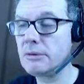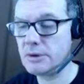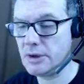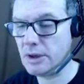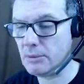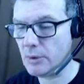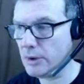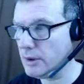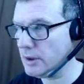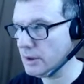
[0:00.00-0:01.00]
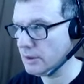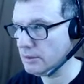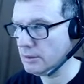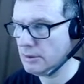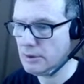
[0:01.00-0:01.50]
to that point there
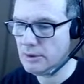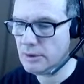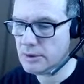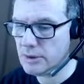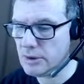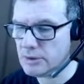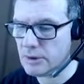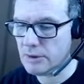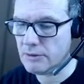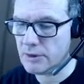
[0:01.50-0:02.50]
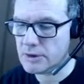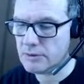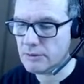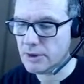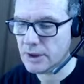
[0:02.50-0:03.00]
so let's write a
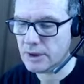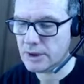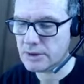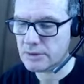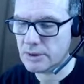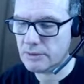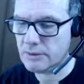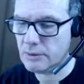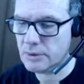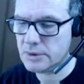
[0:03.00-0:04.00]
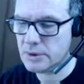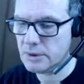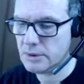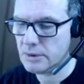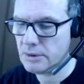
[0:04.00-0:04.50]
function for that that's straightforward
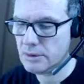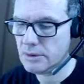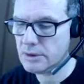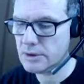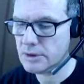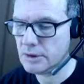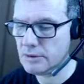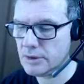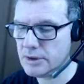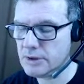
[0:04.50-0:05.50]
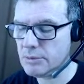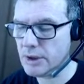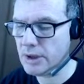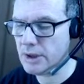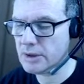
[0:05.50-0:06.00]
just increases by
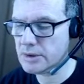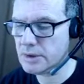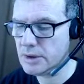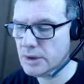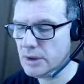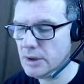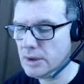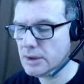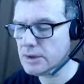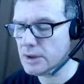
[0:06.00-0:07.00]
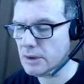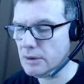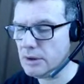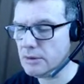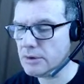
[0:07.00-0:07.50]
x so
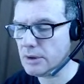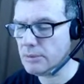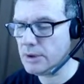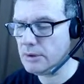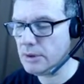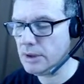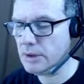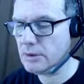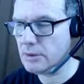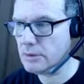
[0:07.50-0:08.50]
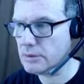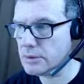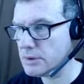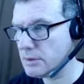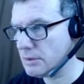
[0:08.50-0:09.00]
little w
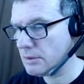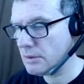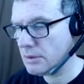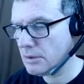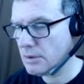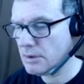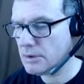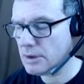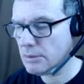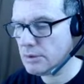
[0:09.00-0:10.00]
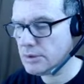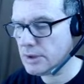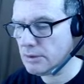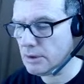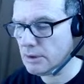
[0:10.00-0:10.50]
equals w
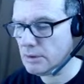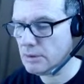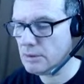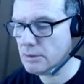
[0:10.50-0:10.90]
0